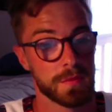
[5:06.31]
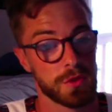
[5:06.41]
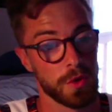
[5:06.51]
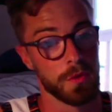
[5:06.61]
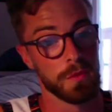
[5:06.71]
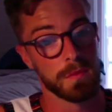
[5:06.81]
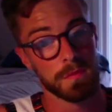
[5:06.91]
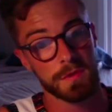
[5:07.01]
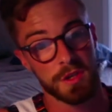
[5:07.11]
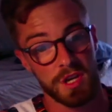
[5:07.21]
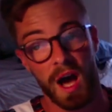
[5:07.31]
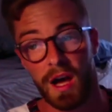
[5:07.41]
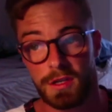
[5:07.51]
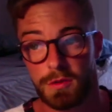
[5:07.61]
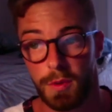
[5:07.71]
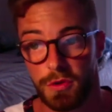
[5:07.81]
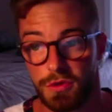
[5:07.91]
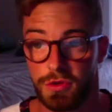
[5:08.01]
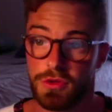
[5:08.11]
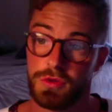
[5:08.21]
so such a high
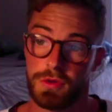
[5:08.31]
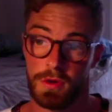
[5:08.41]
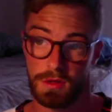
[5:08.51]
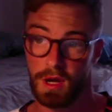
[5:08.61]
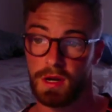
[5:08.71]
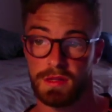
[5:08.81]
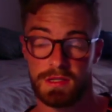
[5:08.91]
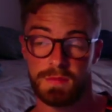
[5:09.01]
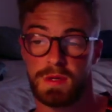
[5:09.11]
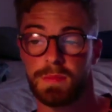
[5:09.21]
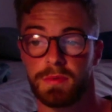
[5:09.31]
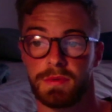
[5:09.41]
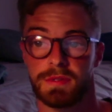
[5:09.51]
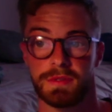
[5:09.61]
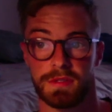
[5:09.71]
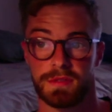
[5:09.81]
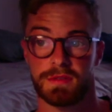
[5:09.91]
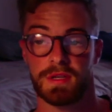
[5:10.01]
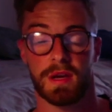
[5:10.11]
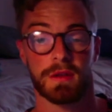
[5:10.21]
exposure to a lot of these people
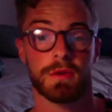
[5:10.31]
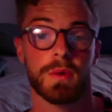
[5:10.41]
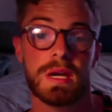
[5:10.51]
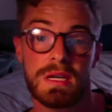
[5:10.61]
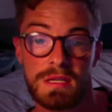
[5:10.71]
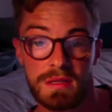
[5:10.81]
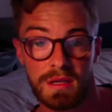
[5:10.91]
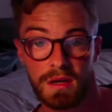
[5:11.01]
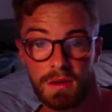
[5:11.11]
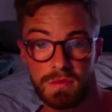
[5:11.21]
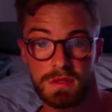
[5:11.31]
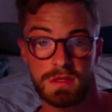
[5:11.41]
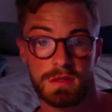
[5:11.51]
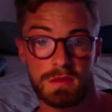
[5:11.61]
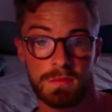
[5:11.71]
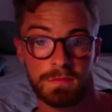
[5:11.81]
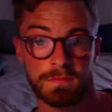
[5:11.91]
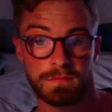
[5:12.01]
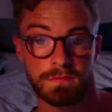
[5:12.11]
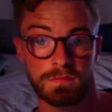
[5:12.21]
is kind of the way that I was um
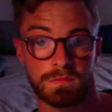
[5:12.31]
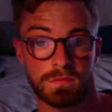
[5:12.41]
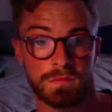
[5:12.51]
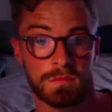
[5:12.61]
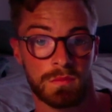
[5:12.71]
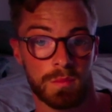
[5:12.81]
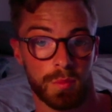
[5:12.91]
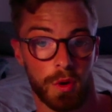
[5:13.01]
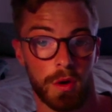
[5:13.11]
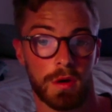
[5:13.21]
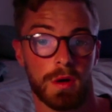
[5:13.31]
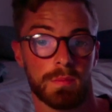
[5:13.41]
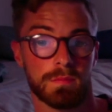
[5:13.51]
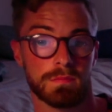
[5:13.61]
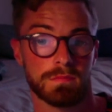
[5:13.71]
brought up.